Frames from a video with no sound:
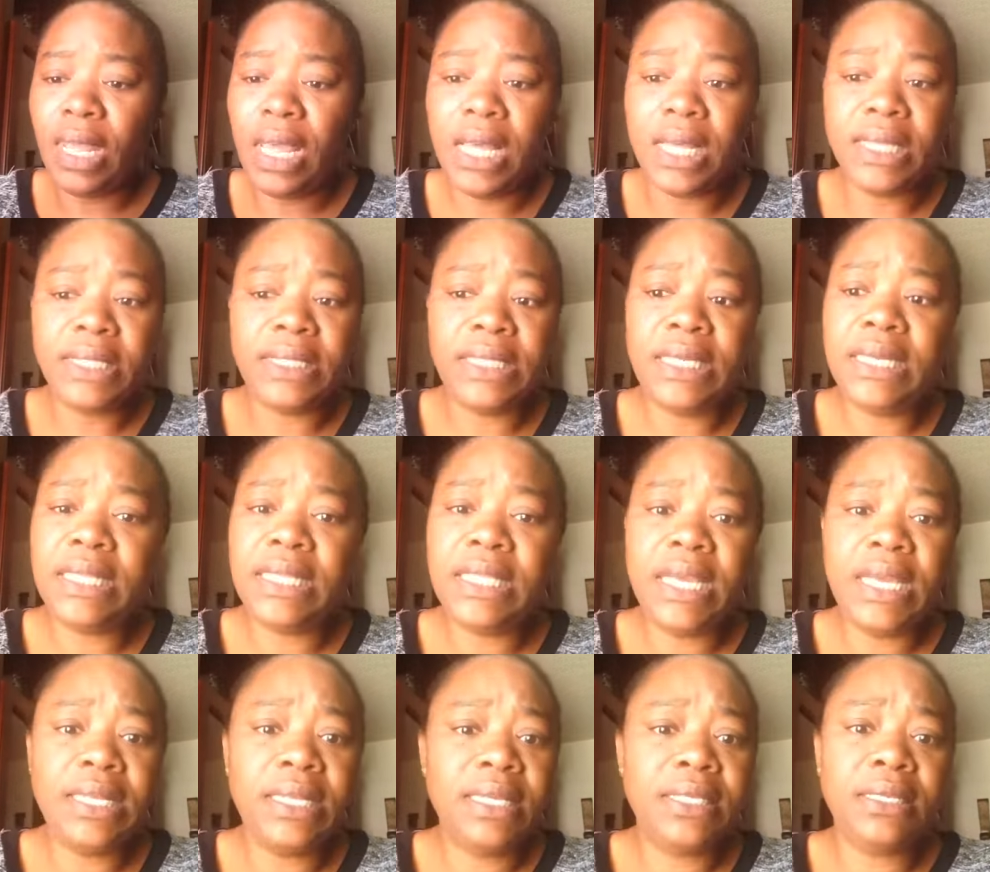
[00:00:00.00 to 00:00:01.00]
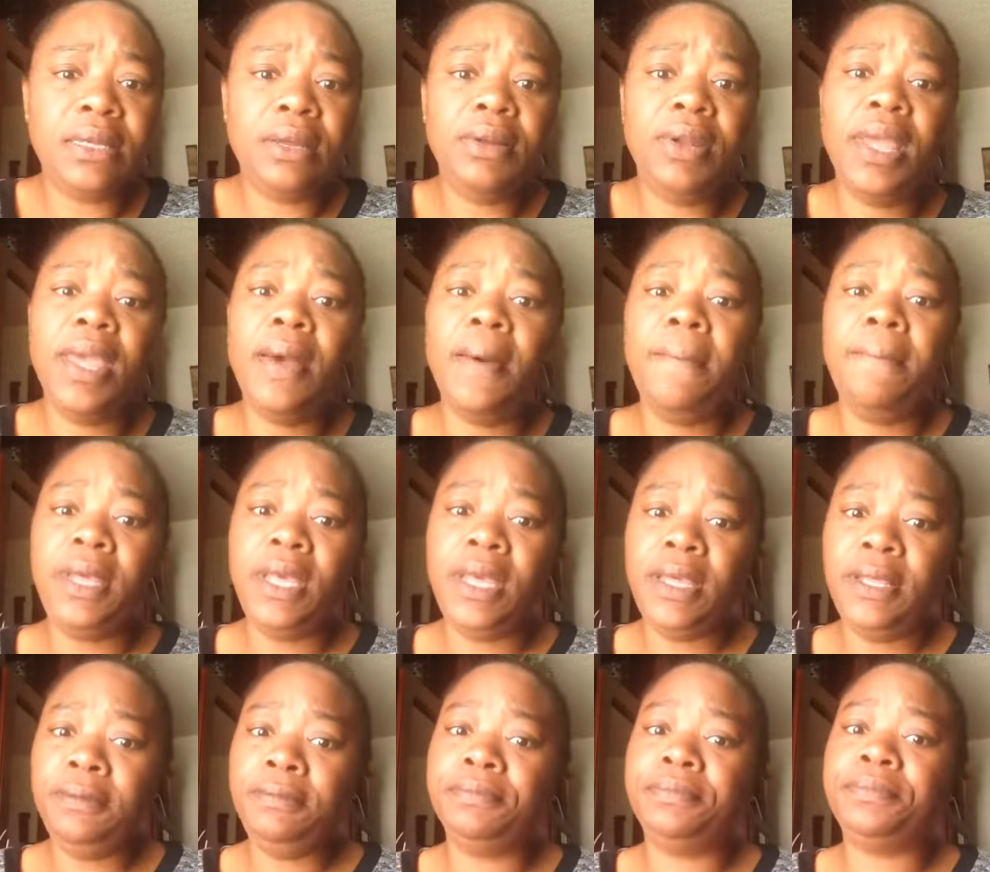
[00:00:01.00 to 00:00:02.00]
Is anything that's going to help
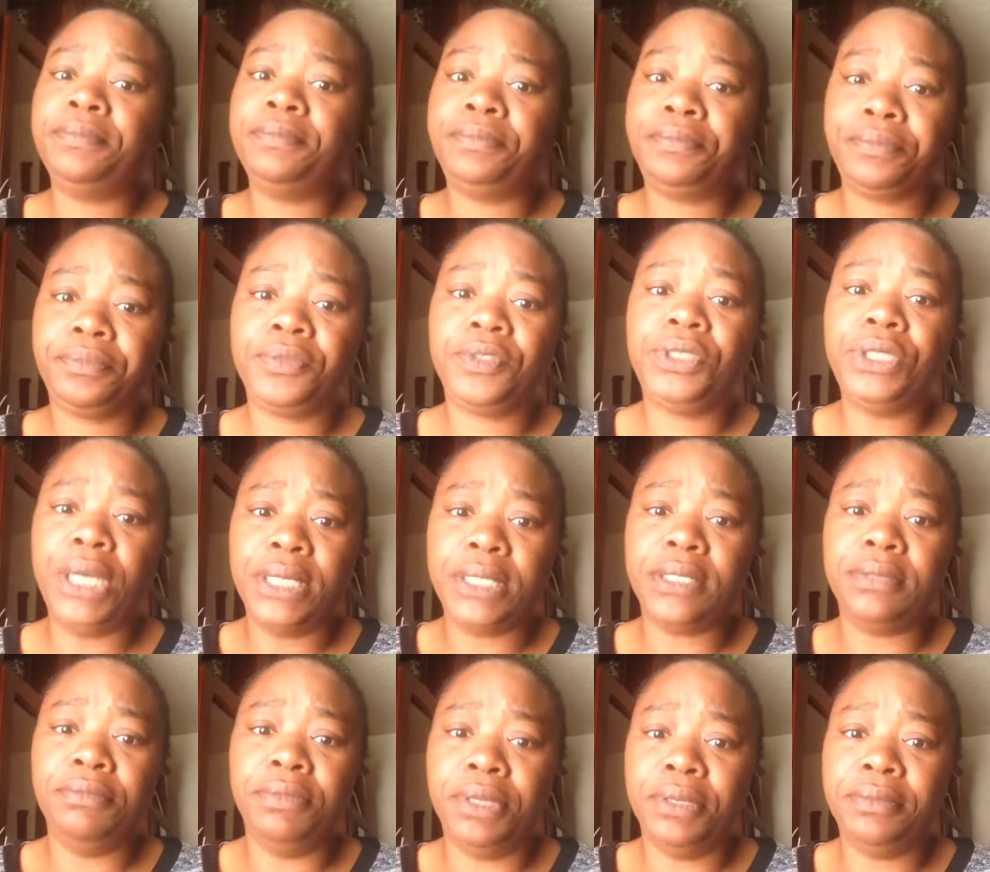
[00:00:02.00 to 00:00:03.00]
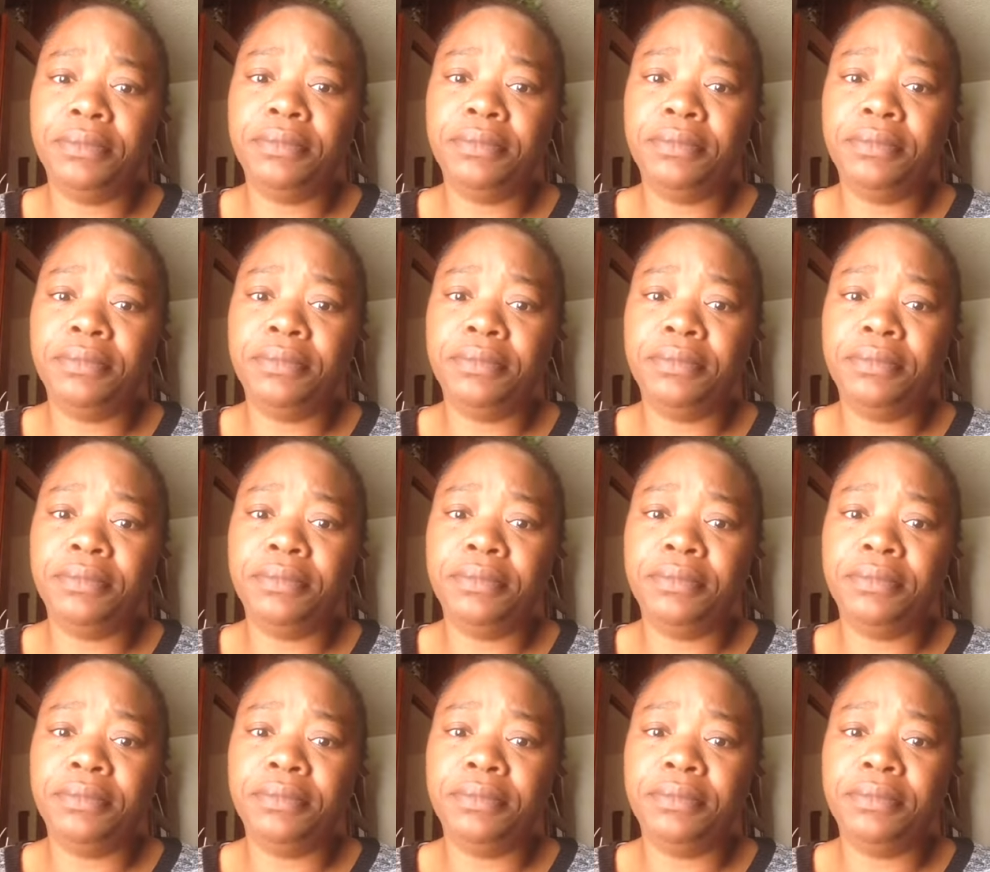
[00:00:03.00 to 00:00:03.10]
me? Trust me,